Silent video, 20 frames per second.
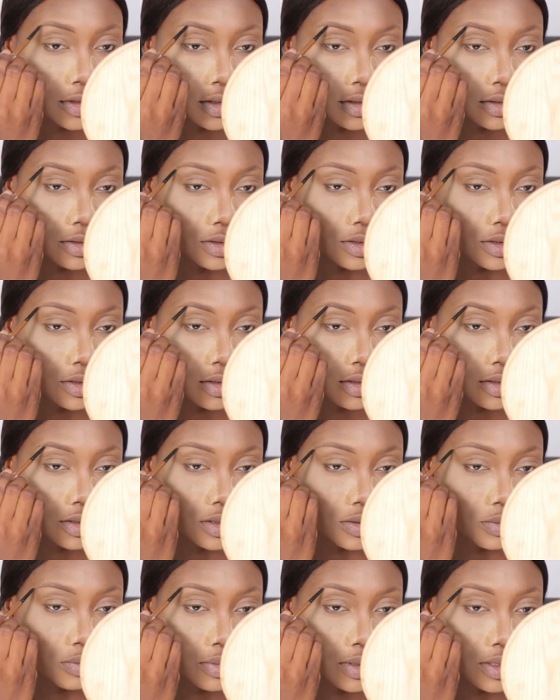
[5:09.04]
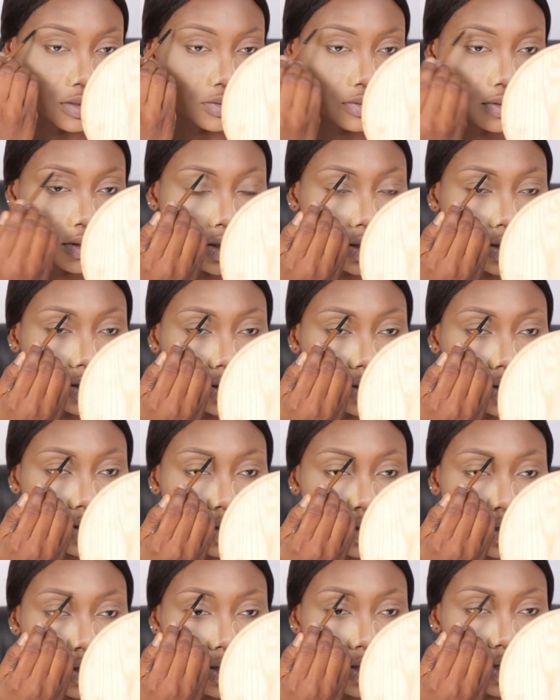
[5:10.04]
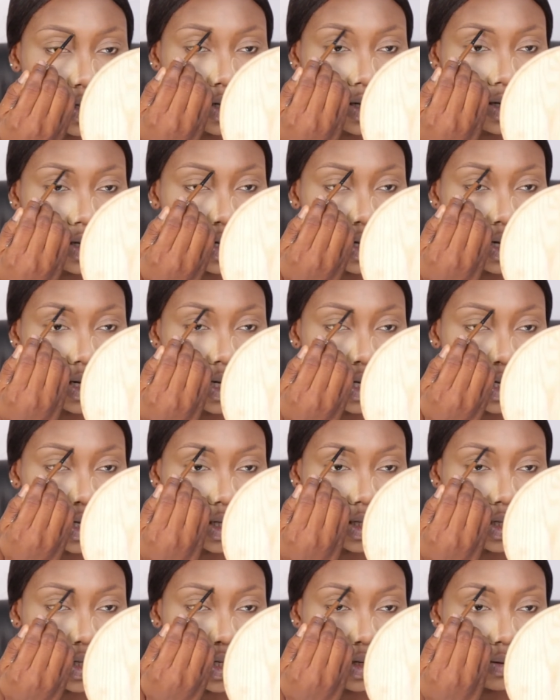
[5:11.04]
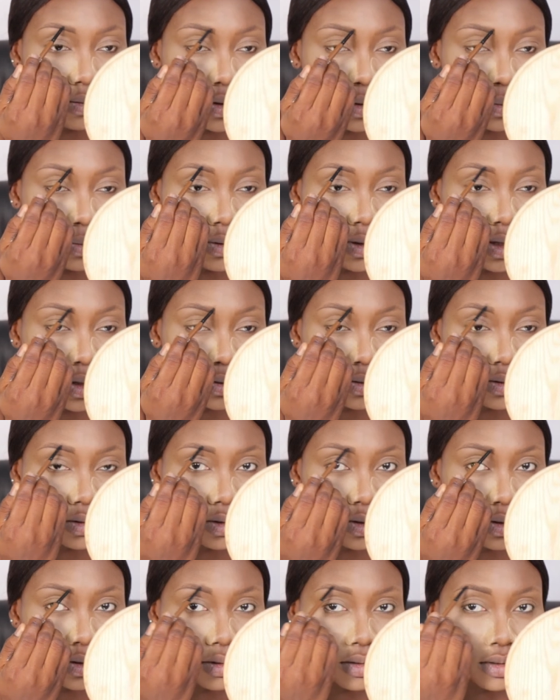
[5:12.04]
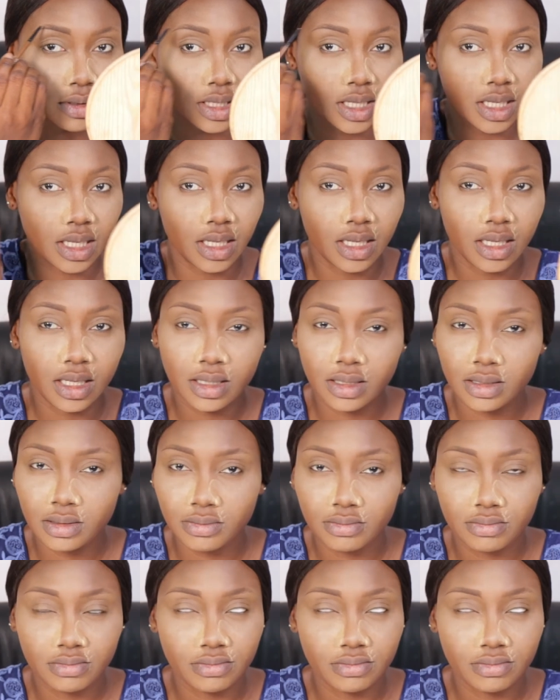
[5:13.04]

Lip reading: it's just perfect. I can get my brows done in